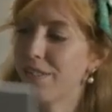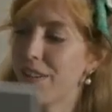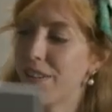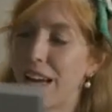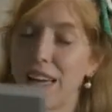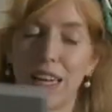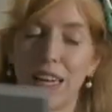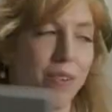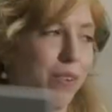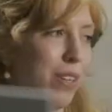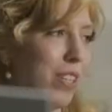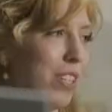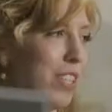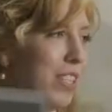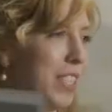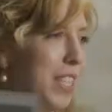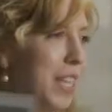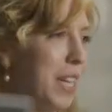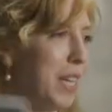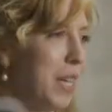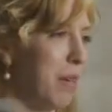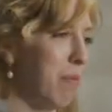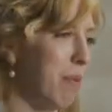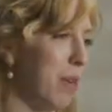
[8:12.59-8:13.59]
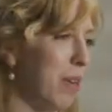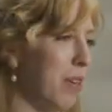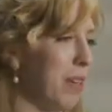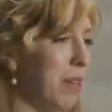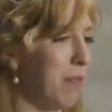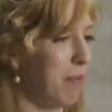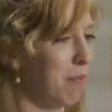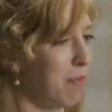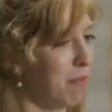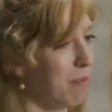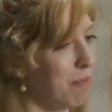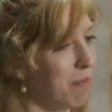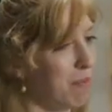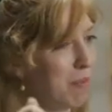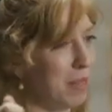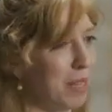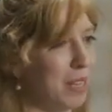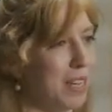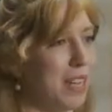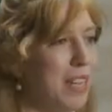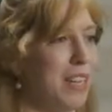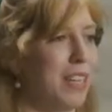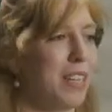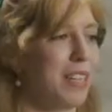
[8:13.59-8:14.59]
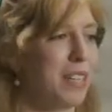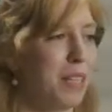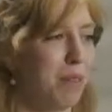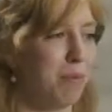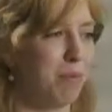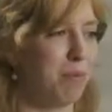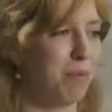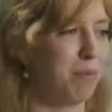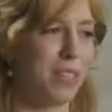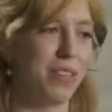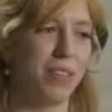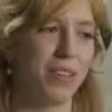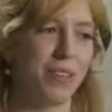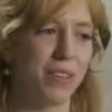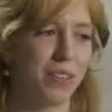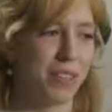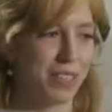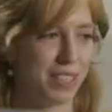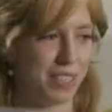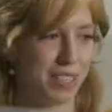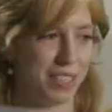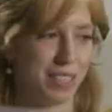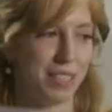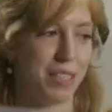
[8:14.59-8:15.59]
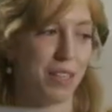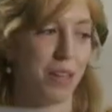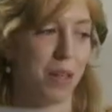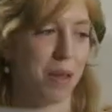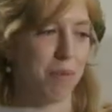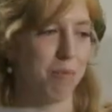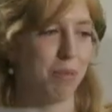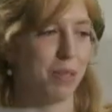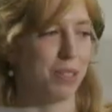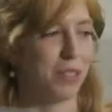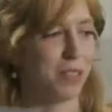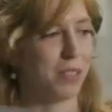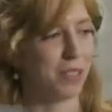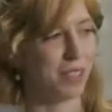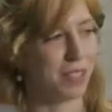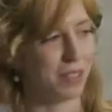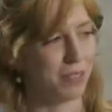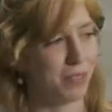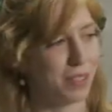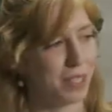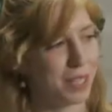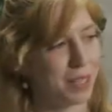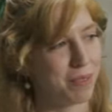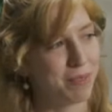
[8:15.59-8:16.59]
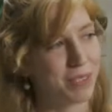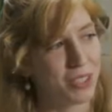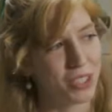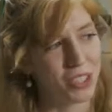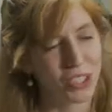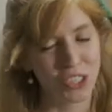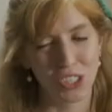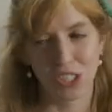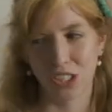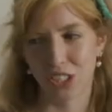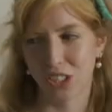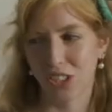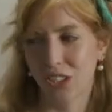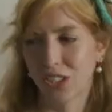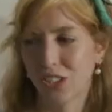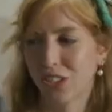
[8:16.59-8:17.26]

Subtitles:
I get what you're saying about it being kind of clumsy though, because it's a lot bigger than what I'm used to.